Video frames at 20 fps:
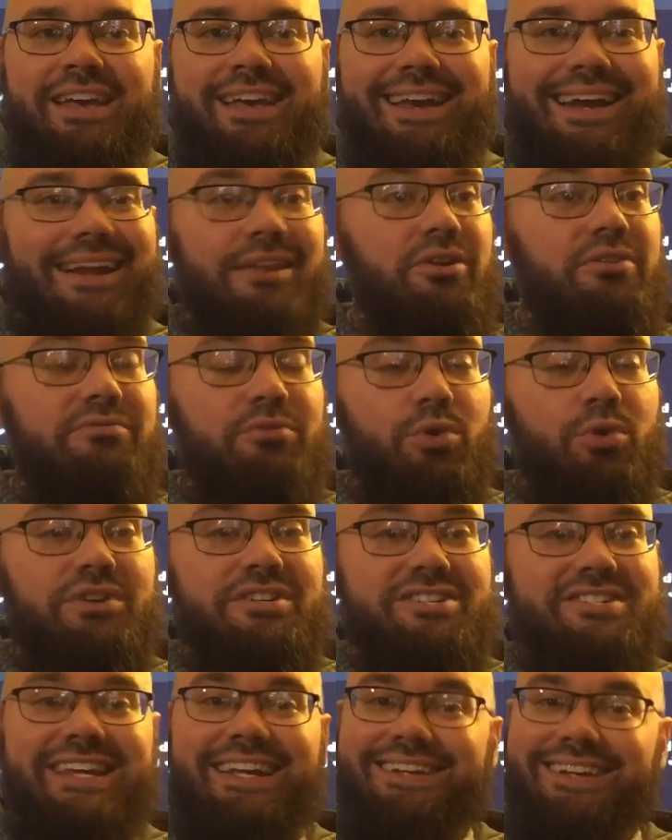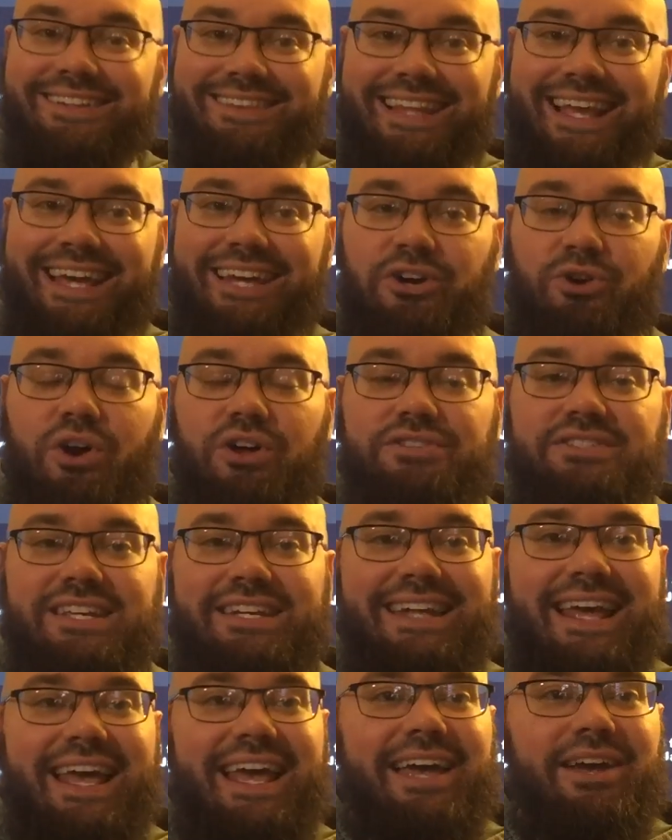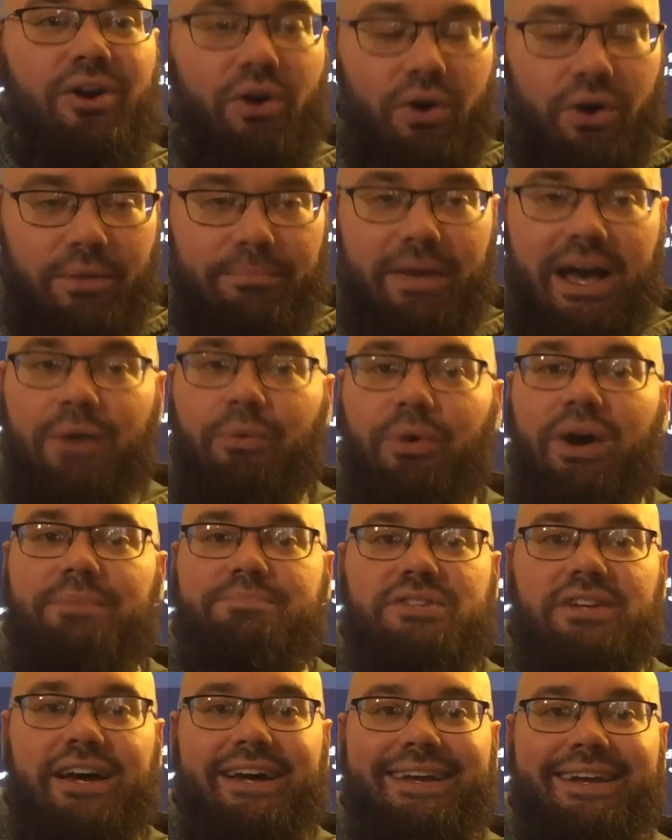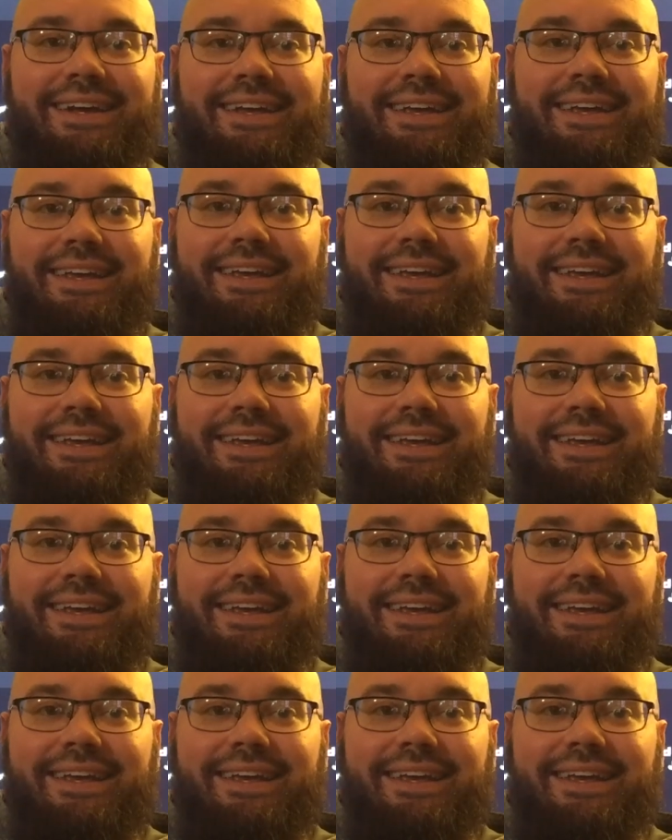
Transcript: And I look forward to seeing you later on today on my website